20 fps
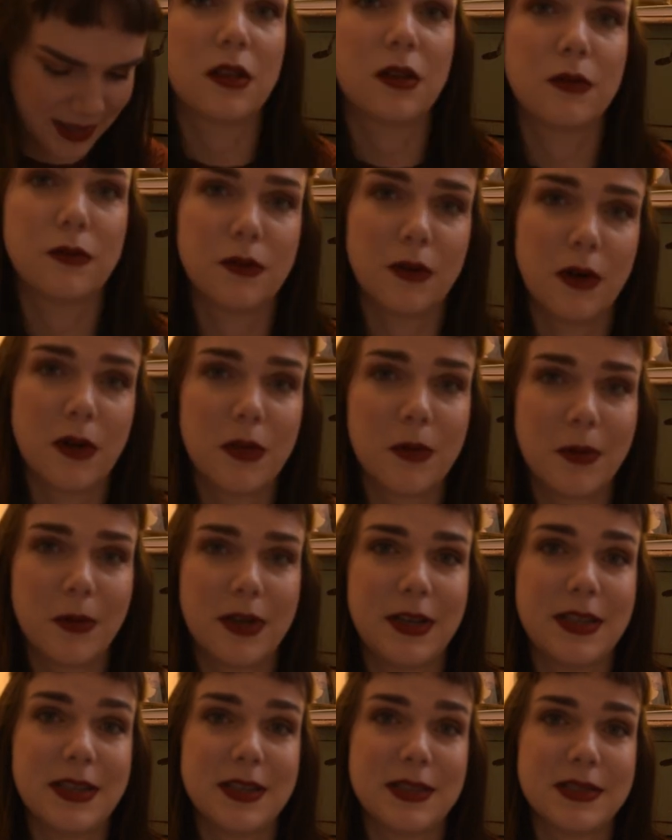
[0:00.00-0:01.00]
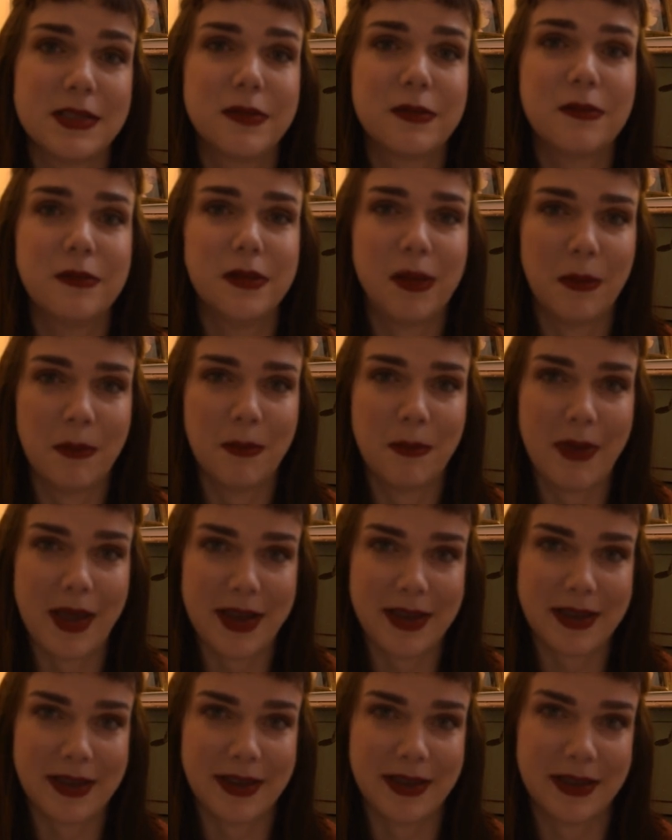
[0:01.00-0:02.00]
The fourth one is
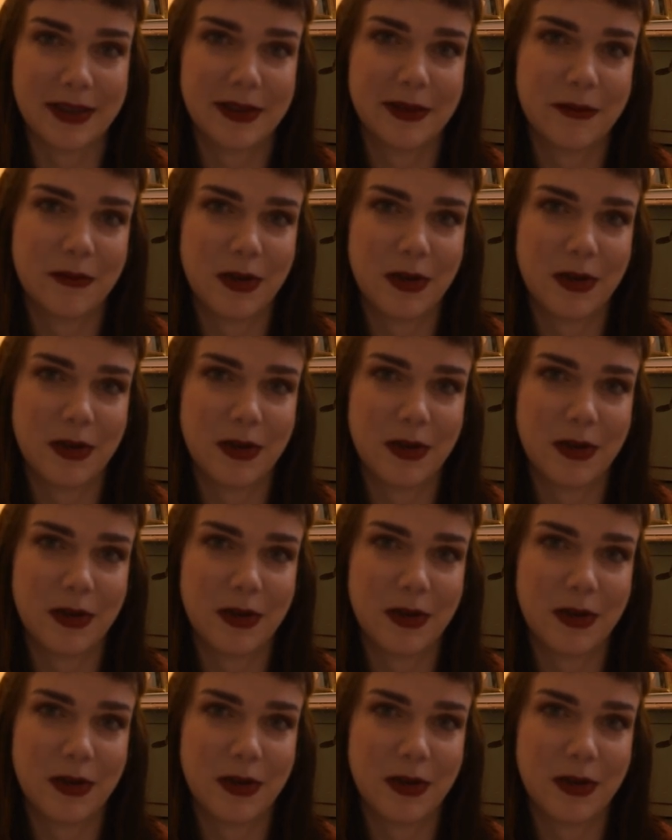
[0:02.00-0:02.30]
filmmaking,